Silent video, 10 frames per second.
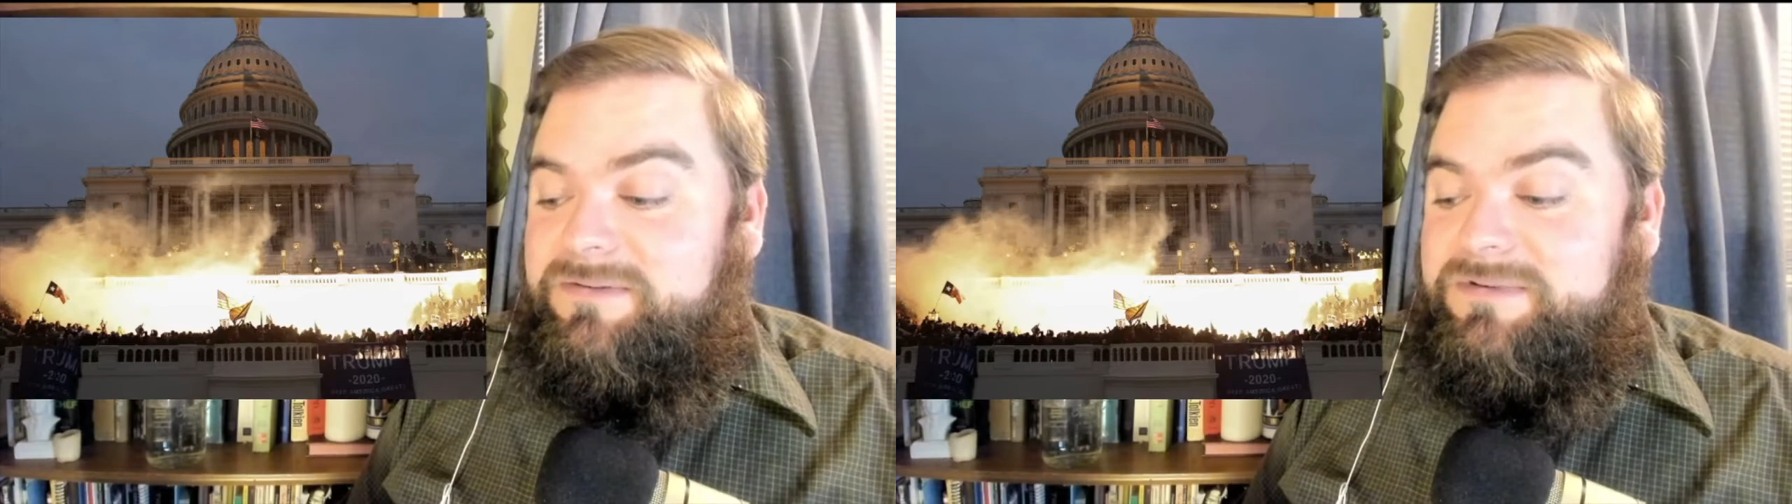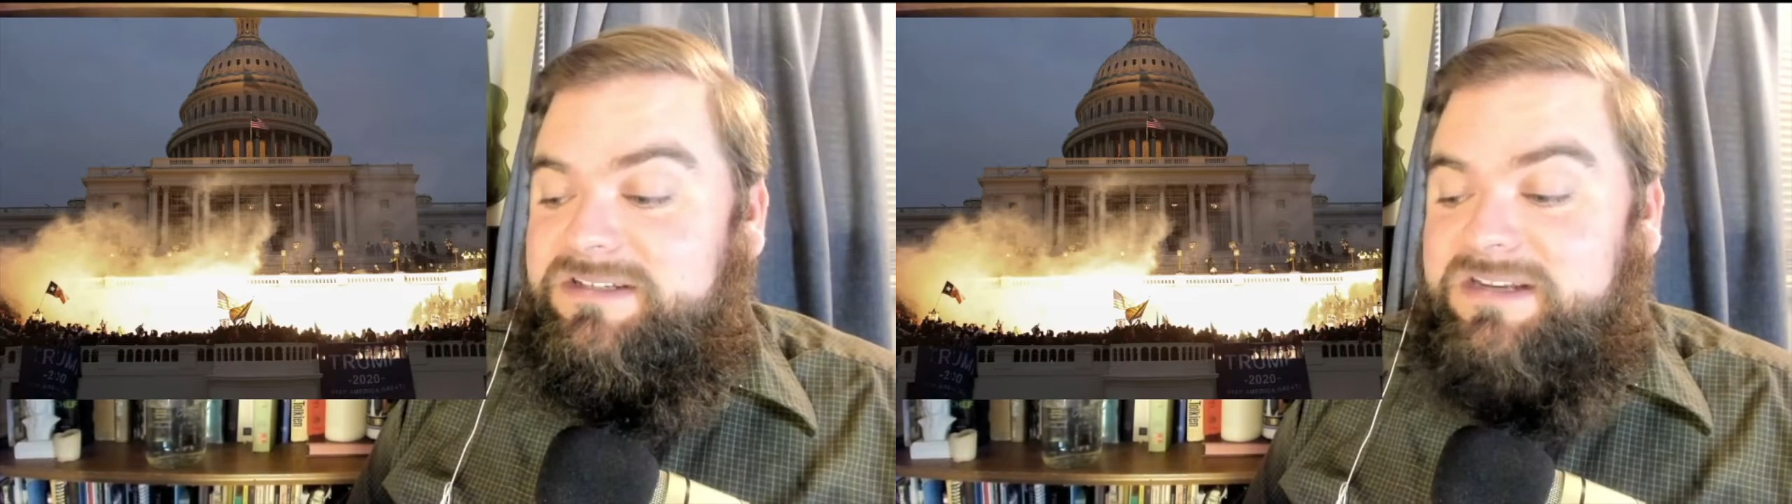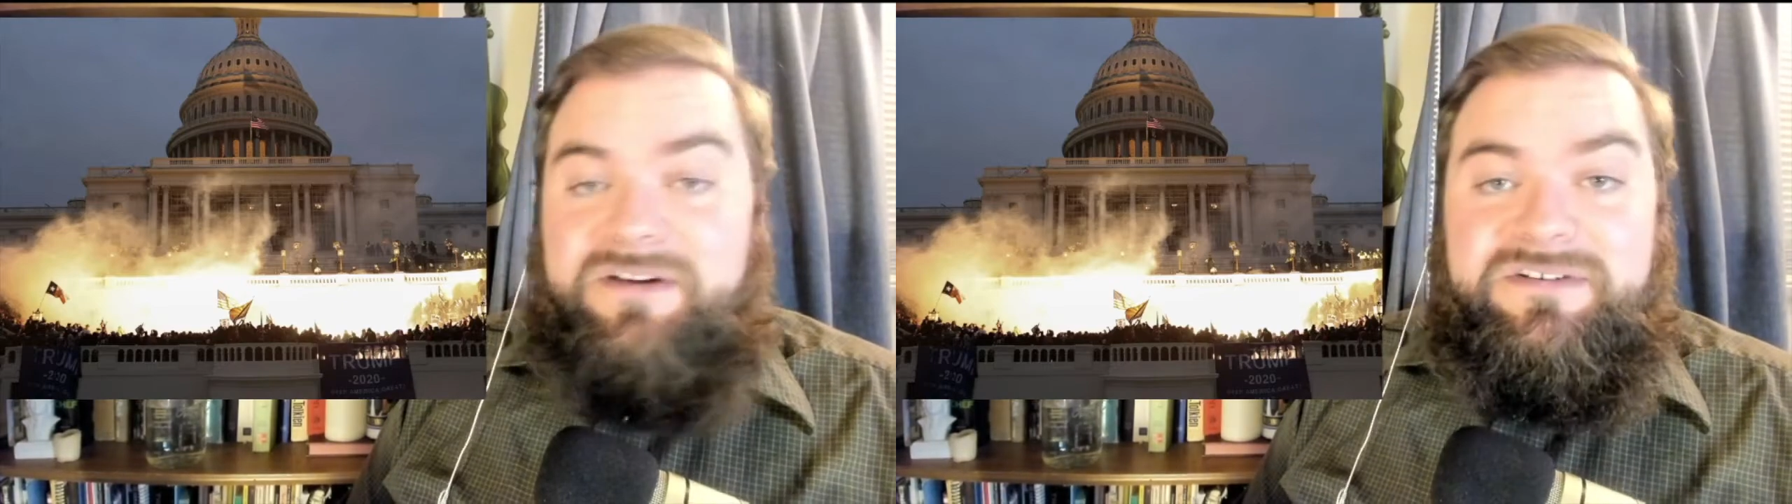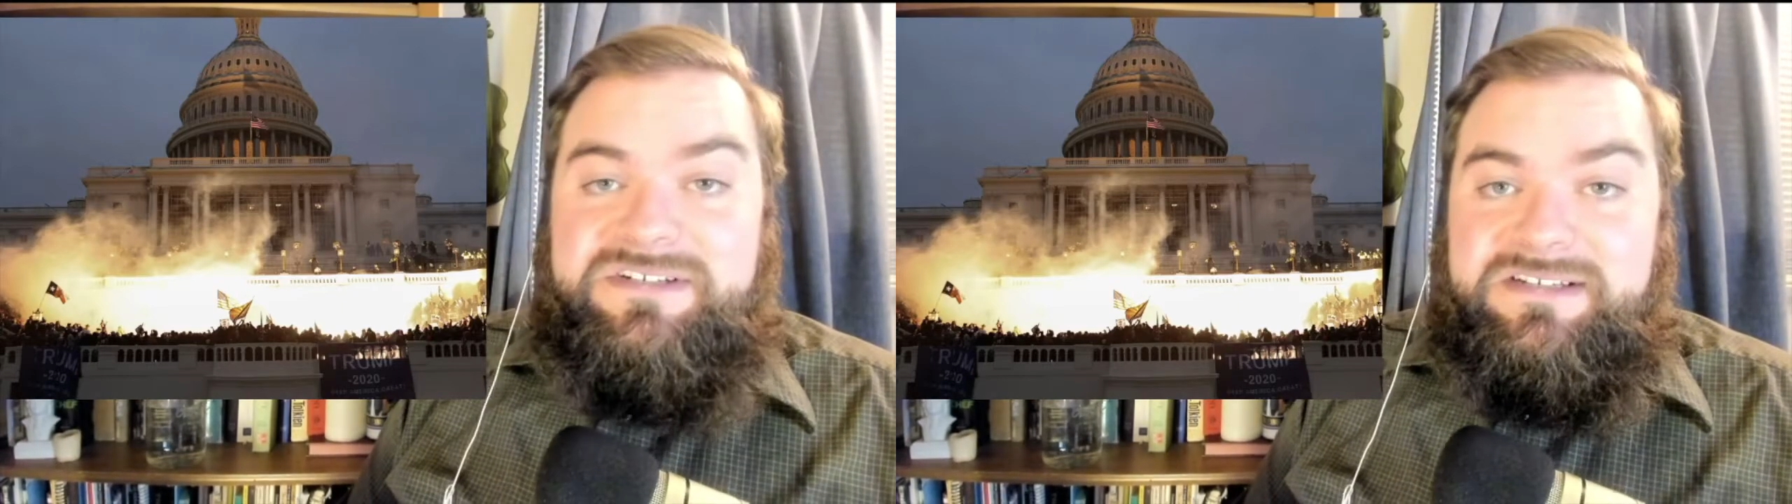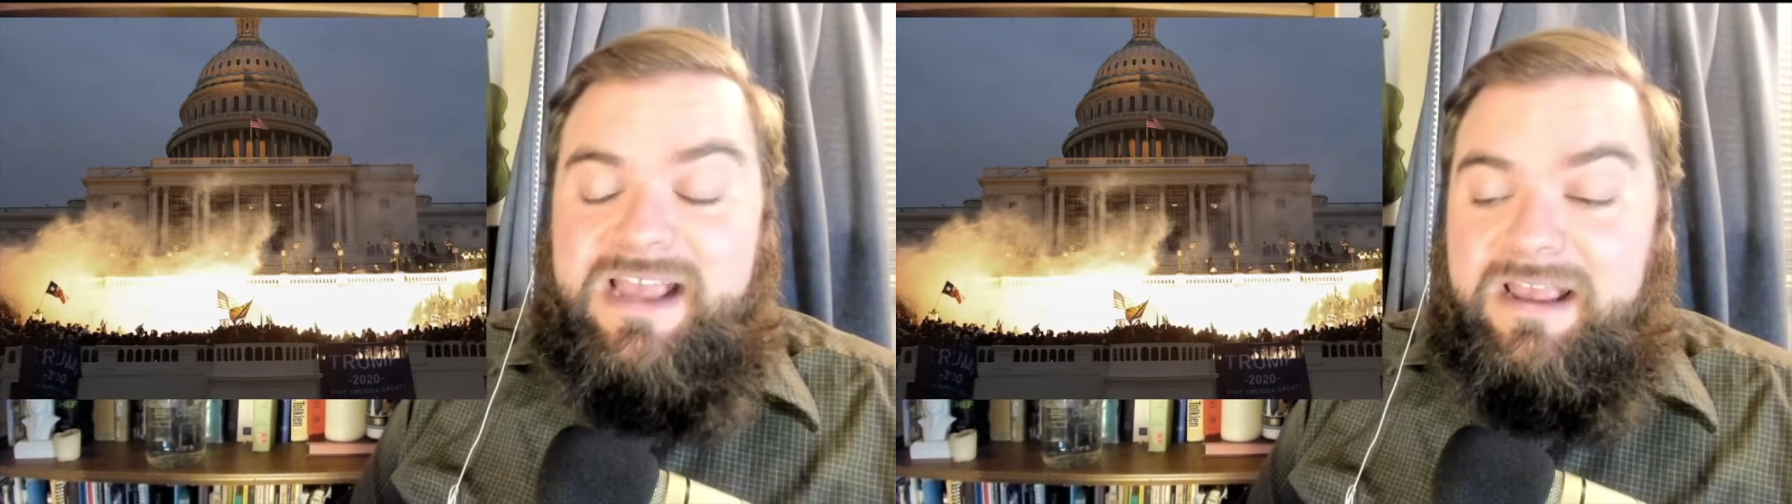it was a
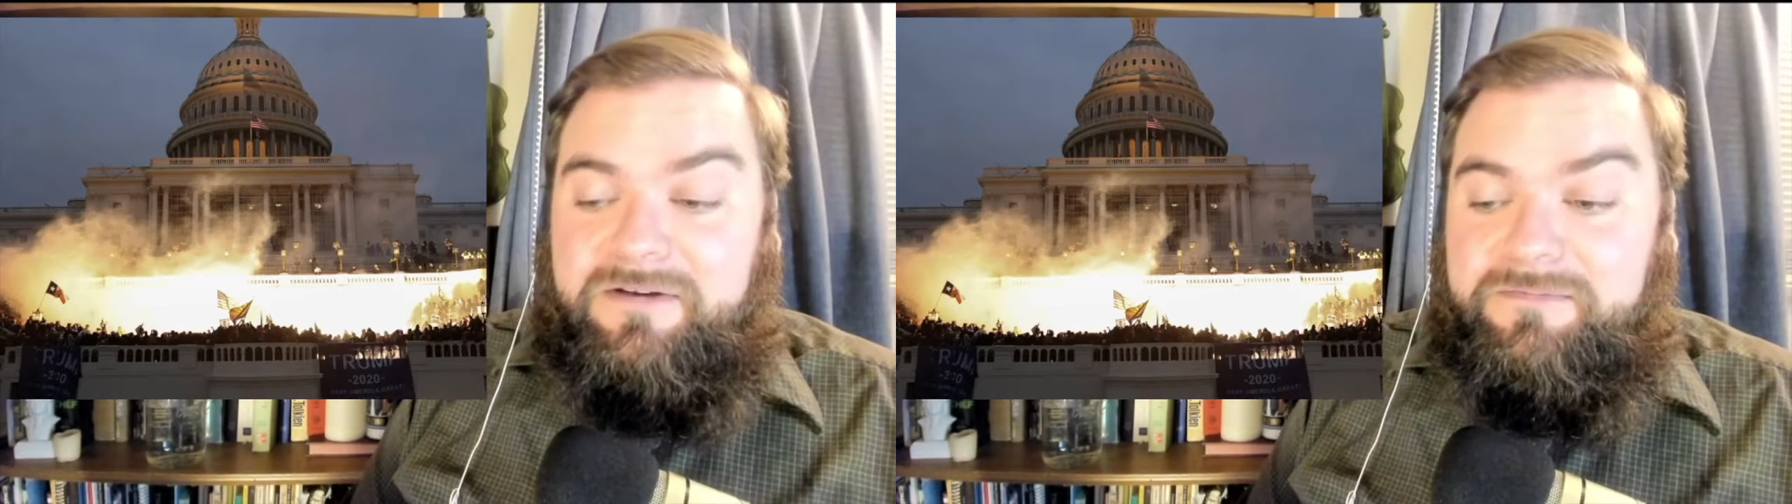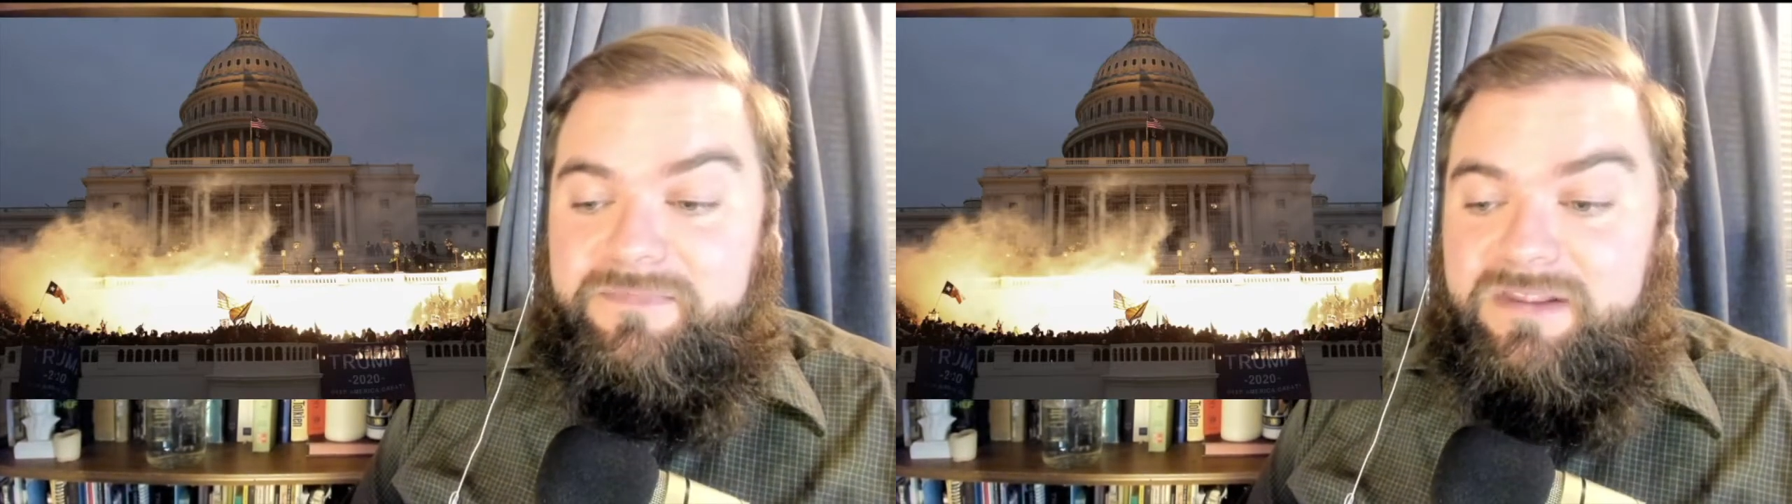terrorist attack.